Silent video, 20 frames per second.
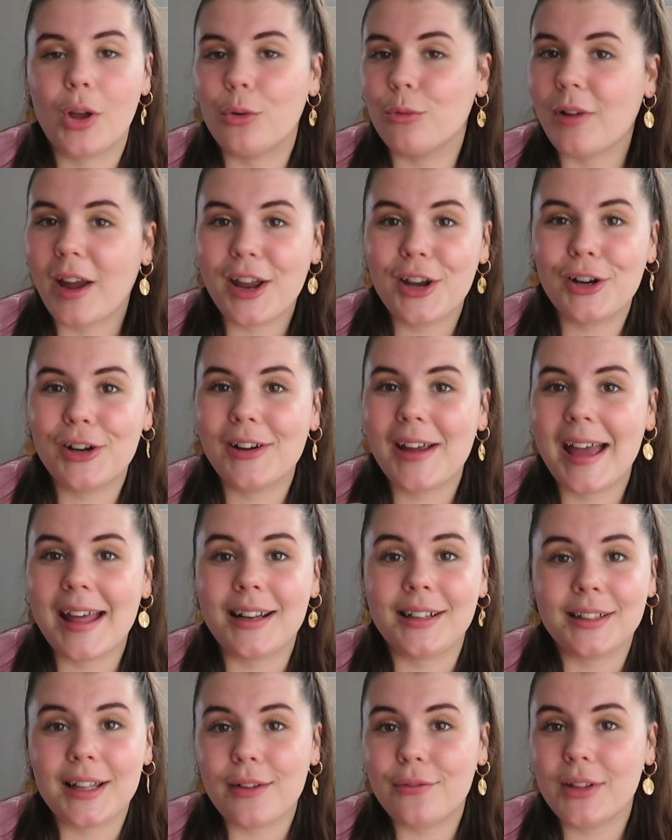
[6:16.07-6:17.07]
a writer
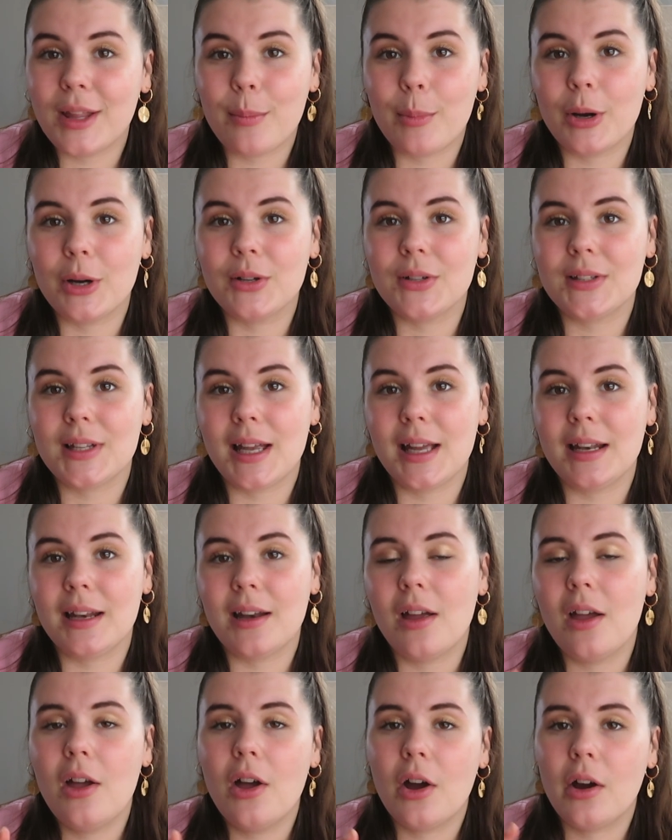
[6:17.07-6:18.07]
and a lovely
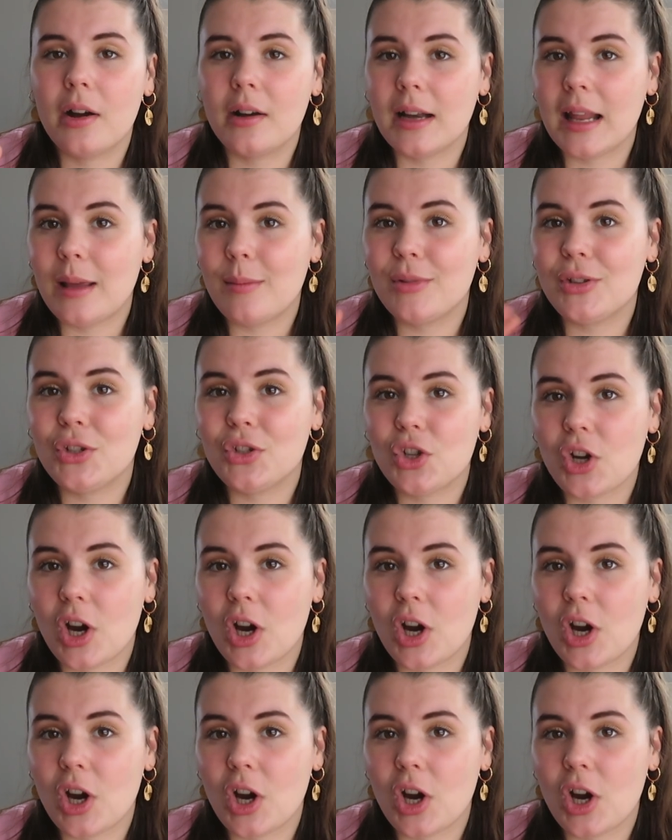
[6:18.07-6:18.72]
person, her name is